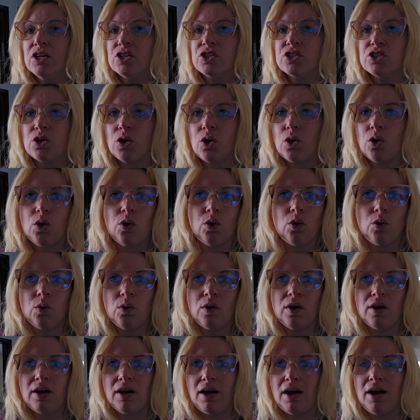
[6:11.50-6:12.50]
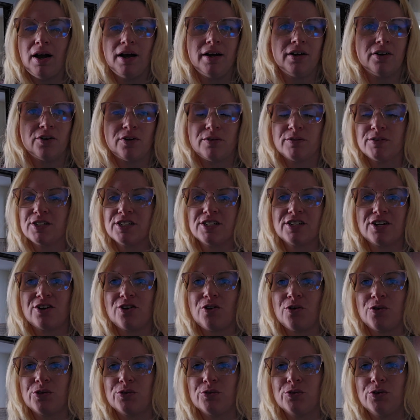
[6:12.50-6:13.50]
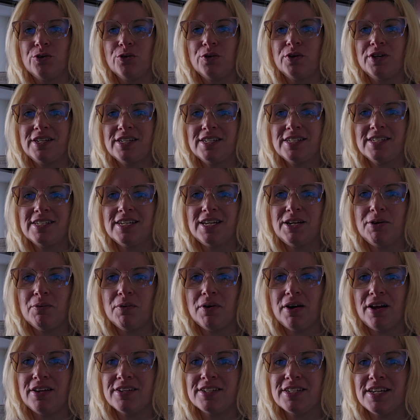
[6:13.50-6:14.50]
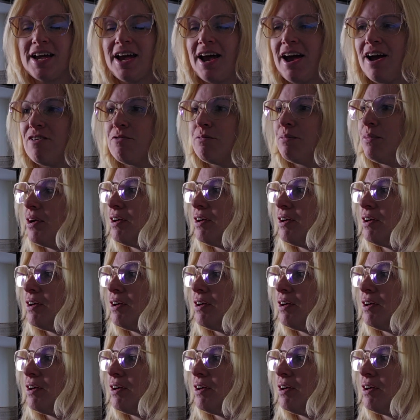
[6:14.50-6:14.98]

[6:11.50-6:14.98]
So I don't know, I'm just going to go through and see what else I have.